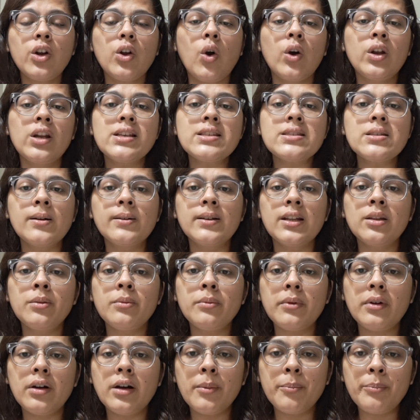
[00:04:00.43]
on a certain
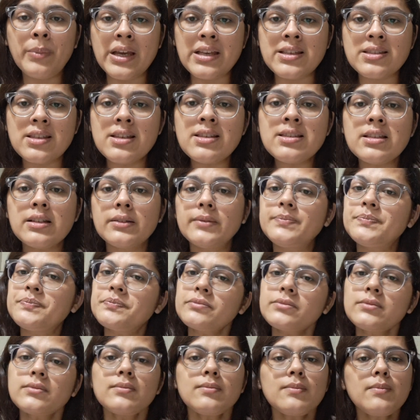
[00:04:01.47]
basis
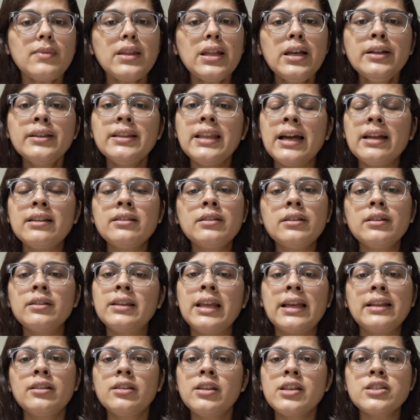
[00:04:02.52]
then
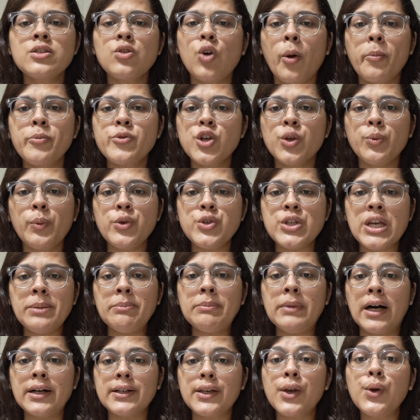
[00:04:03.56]
then this option which i am
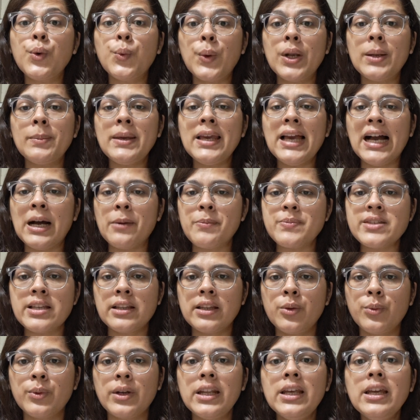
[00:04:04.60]
marking may be
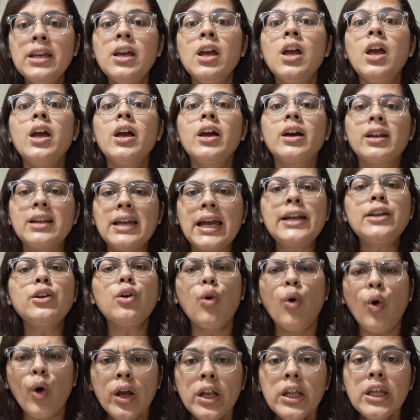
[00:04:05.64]
absolutely right
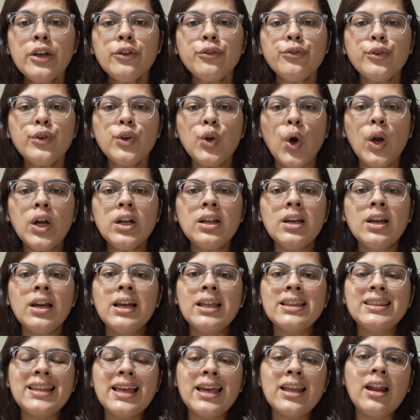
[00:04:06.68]
or if not
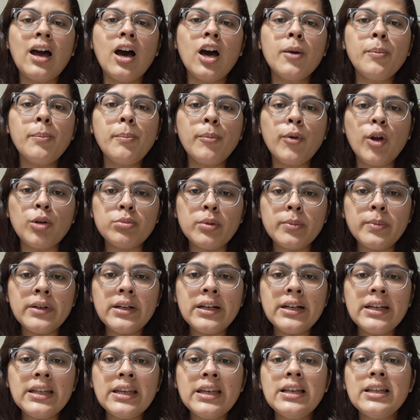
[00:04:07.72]
there are
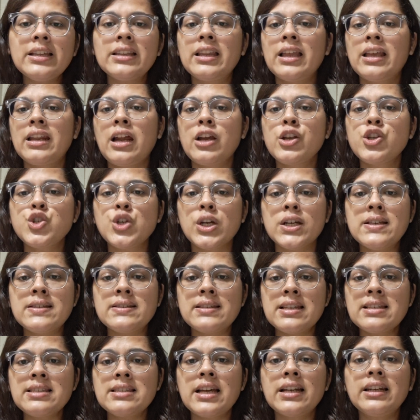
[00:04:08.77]
probability there are
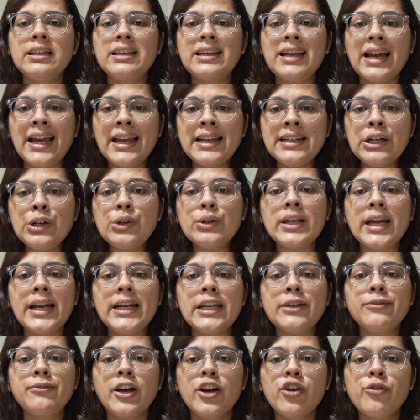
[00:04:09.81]
chances that 90 to
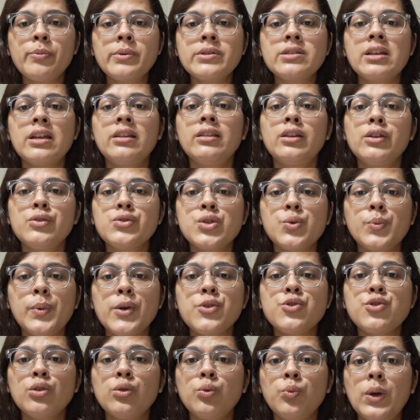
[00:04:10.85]
95 percent this
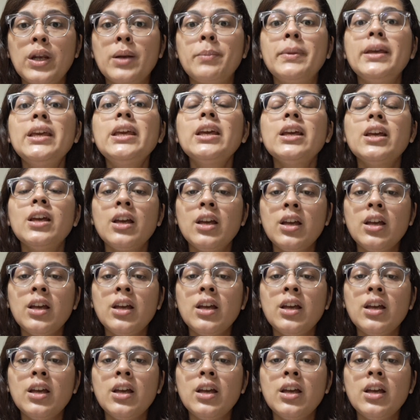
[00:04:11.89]
question will be